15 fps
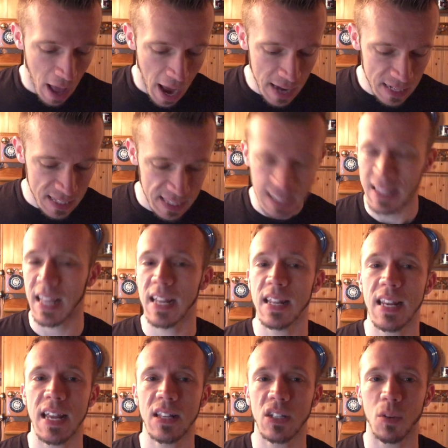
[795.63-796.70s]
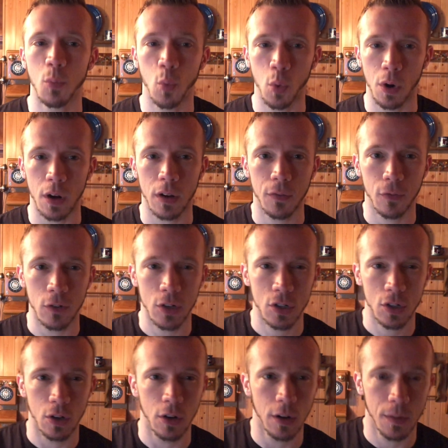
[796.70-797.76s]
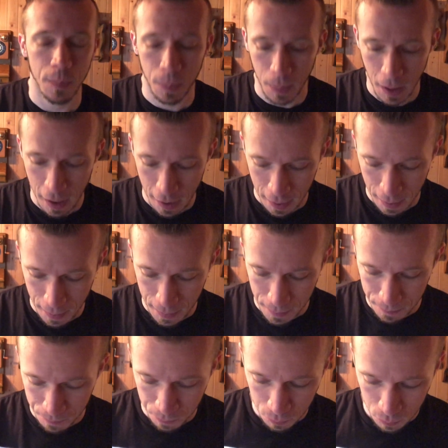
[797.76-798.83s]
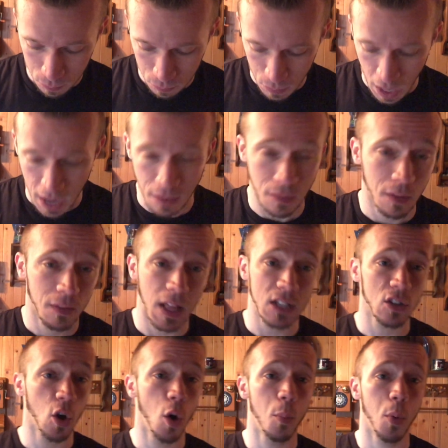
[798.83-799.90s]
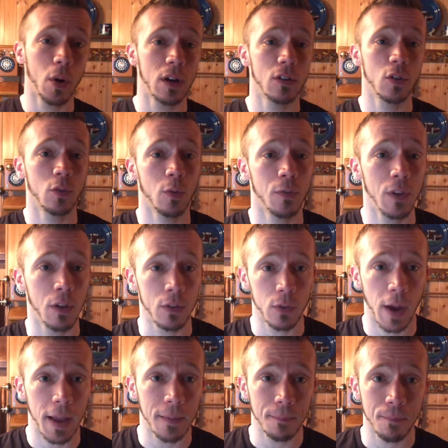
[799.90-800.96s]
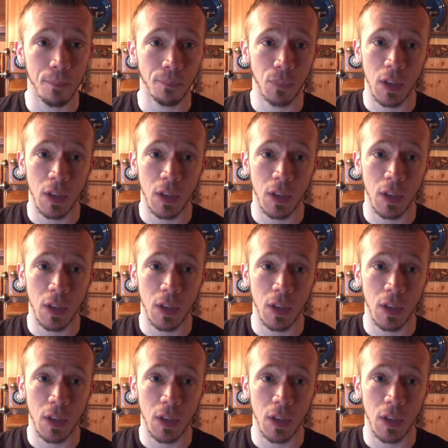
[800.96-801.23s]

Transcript: I just think they need some work for sure. Hey, that's the whole point of doing reviews, right?